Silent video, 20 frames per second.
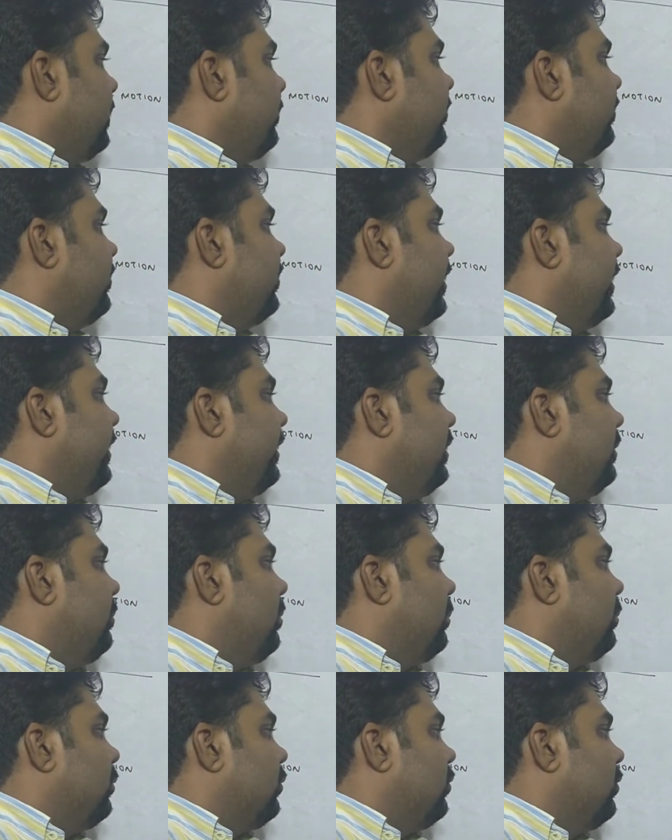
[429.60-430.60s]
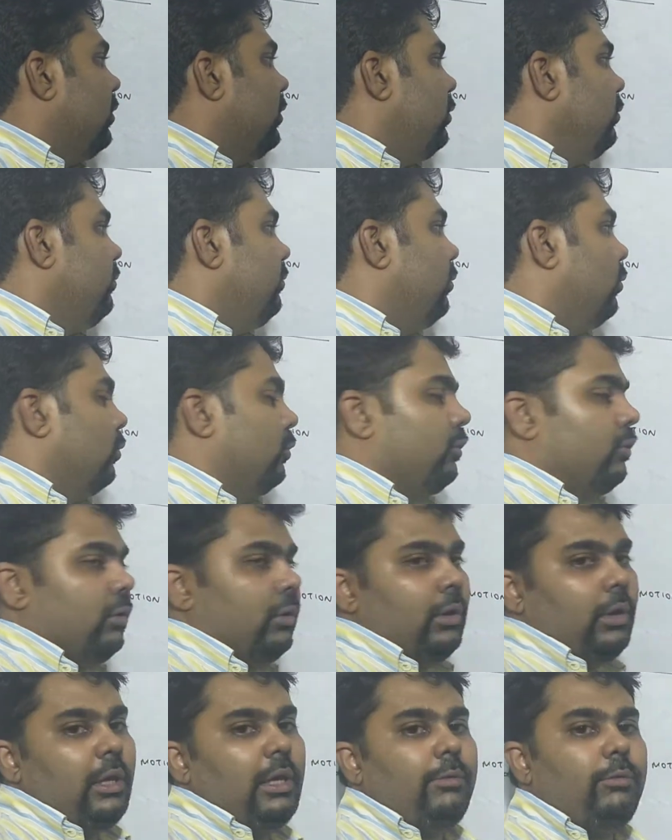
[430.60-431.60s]
is directly proportional to force.
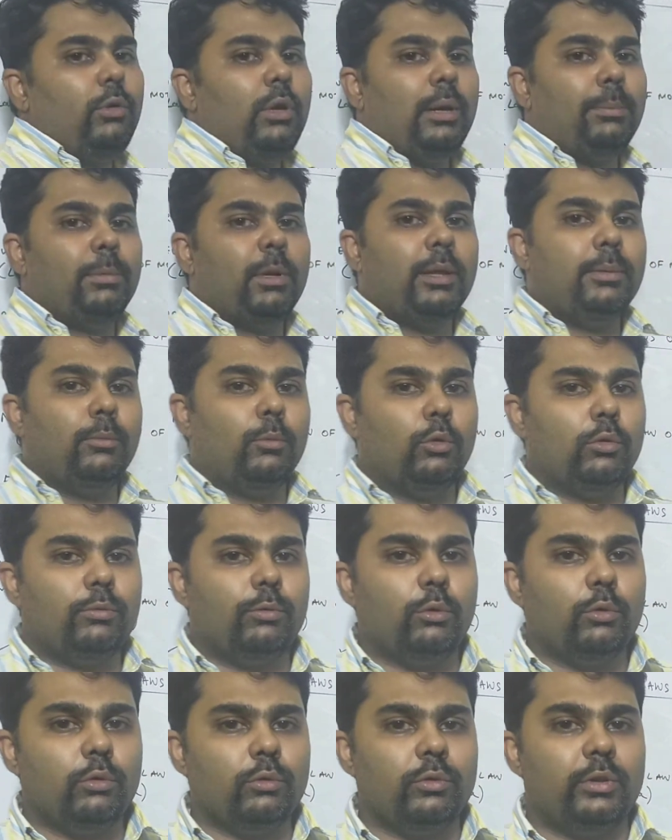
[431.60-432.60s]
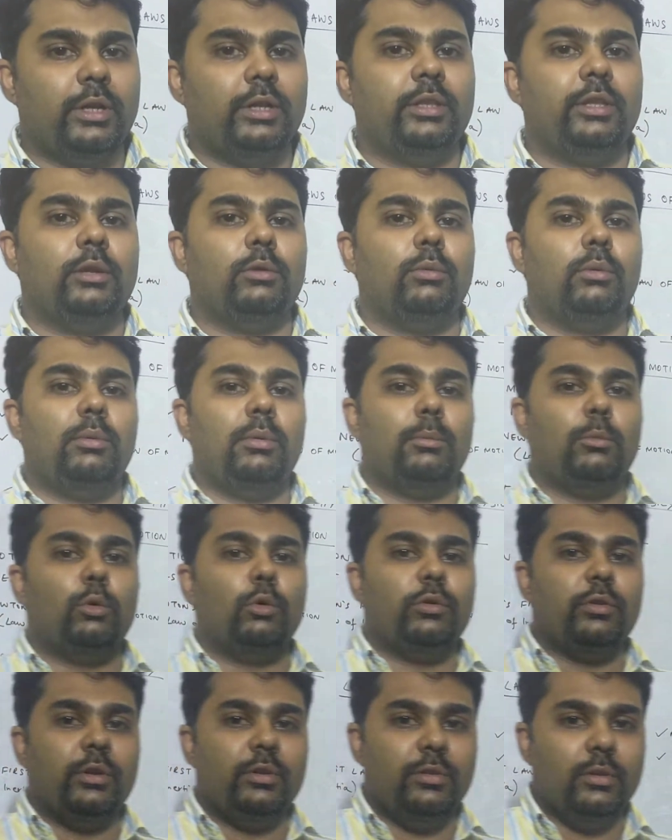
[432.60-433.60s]
If you apply more force, then there will be more
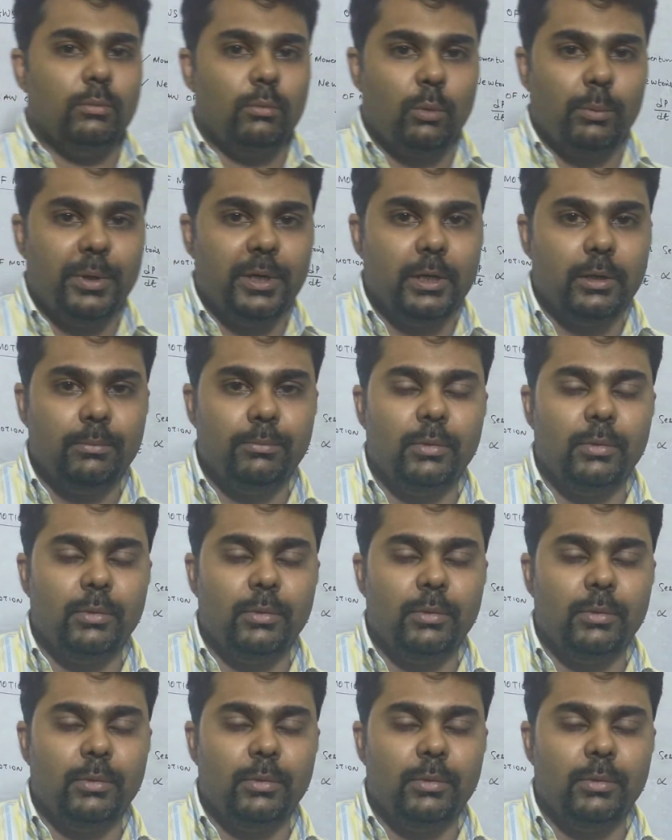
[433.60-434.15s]
change in momentum.